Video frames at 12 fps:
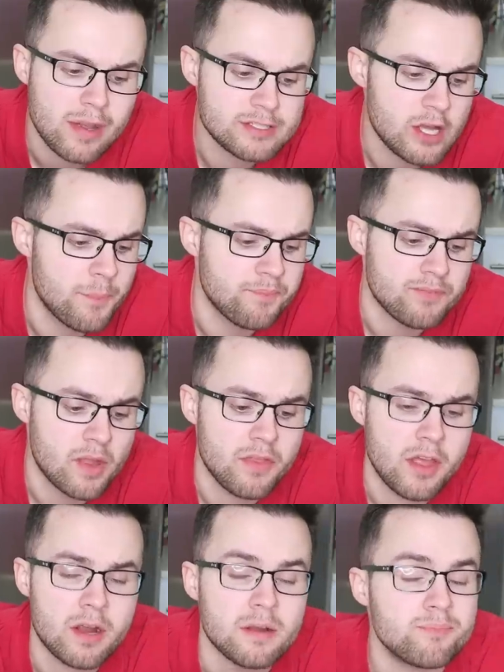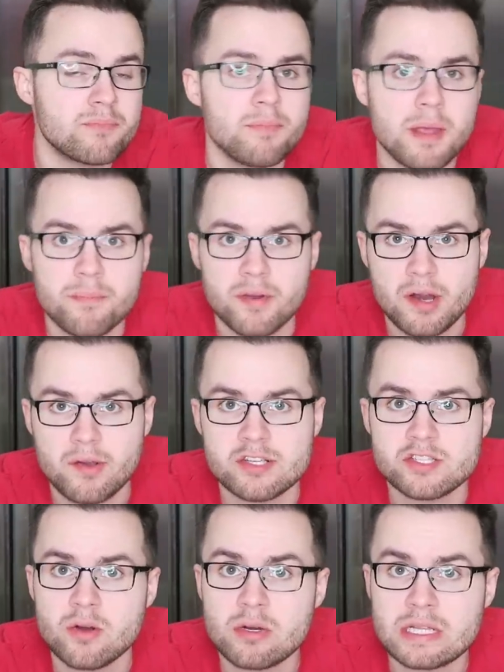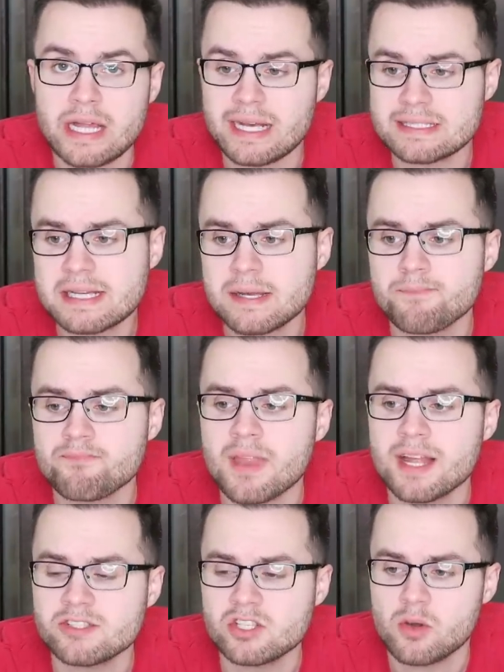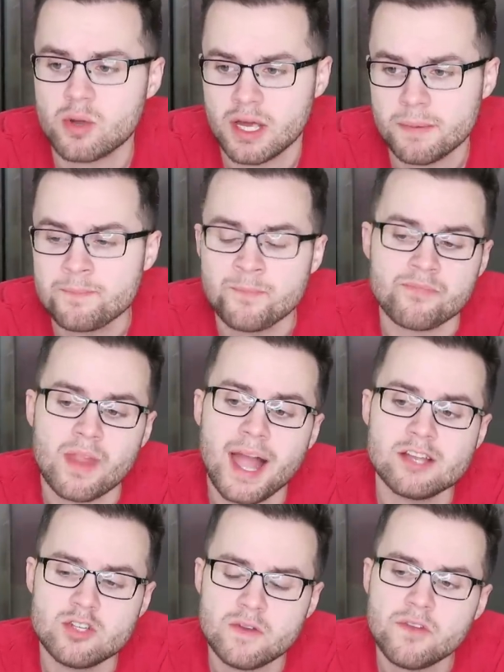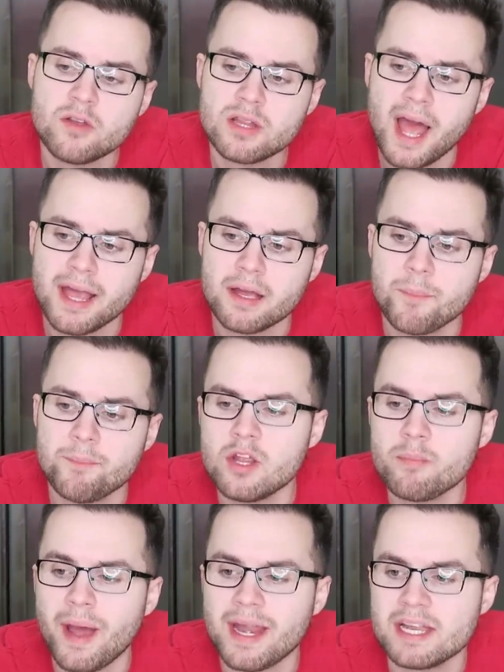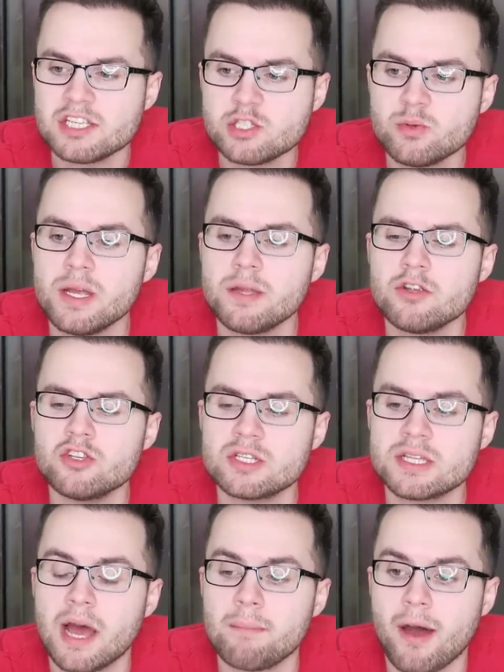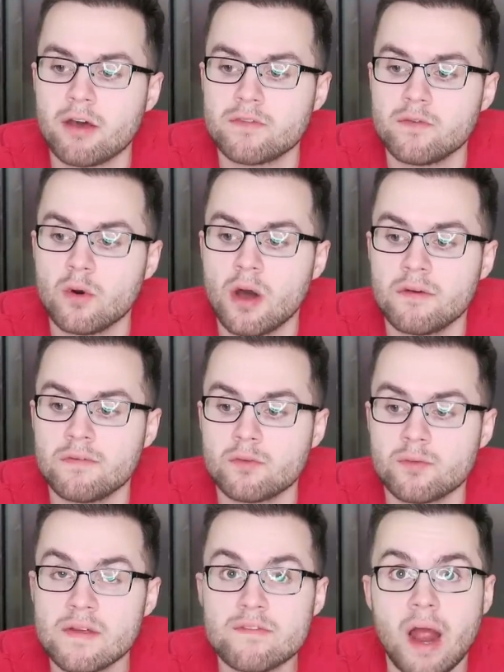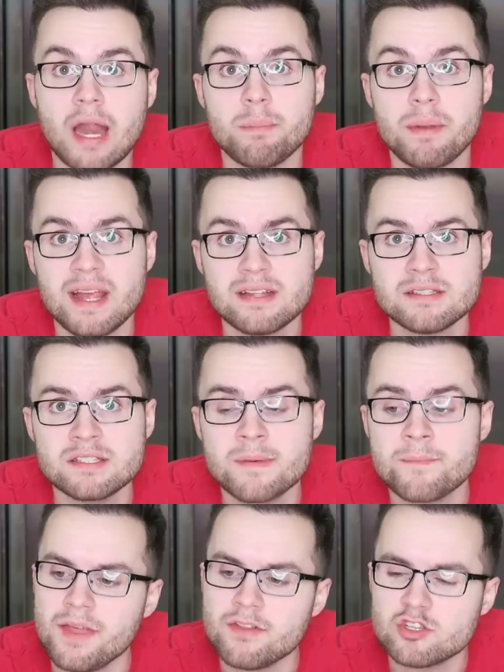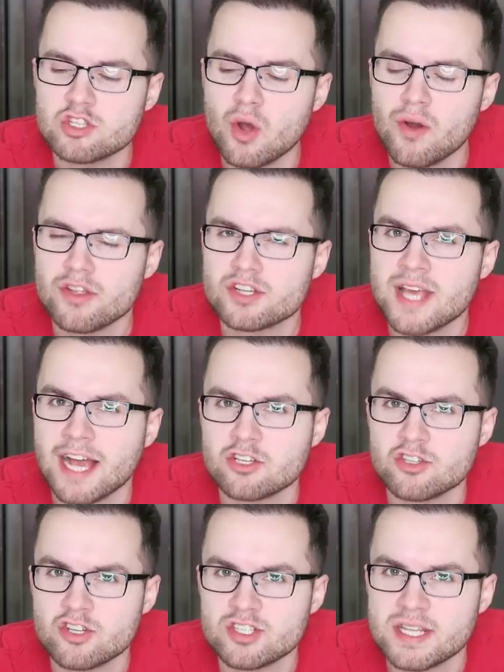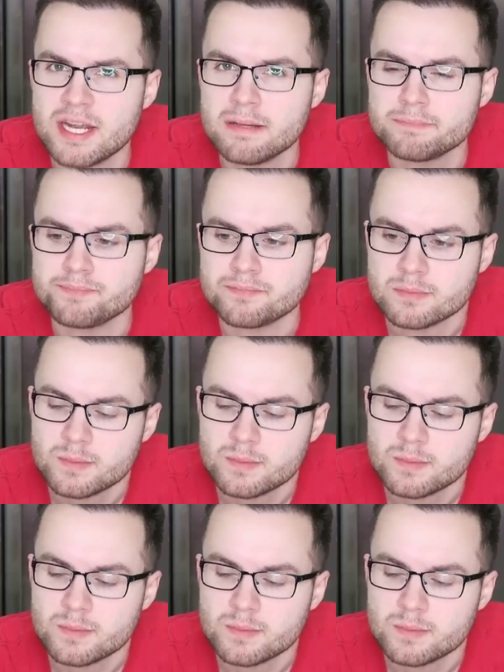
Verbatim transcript: Okay, so their bean burrito is so classic and so good. I do feel like when you bite into it, you just get a mouthful of refried beans and there's no other textures in it.